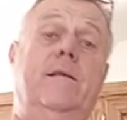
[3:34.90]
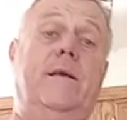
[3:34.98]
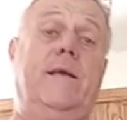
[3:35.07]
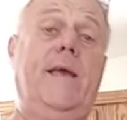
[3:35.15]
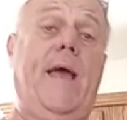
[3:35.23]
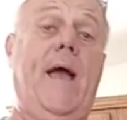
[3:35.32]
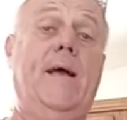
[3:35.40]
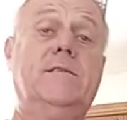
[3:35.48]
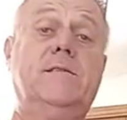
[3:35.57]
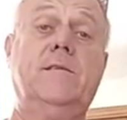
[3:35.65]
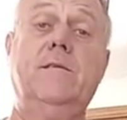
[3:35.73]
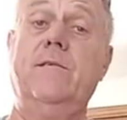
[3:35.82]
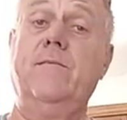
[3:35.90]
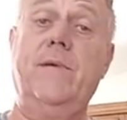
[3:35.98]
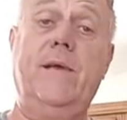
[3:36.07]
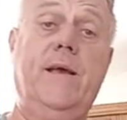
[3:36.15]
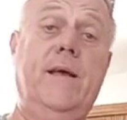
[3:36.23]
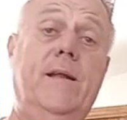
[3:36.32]
the cats,
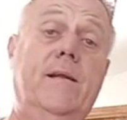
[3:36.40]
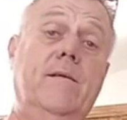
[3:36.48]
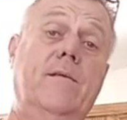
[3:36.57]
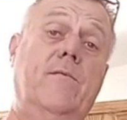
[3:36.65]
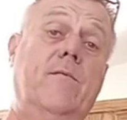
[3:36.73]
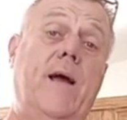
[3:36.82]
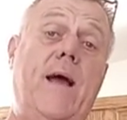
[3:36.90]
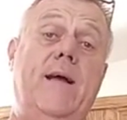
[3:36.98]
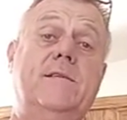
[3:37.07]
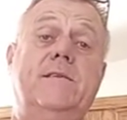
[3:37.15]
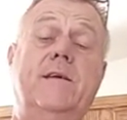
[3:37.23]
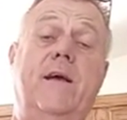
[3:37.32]
we get the rats,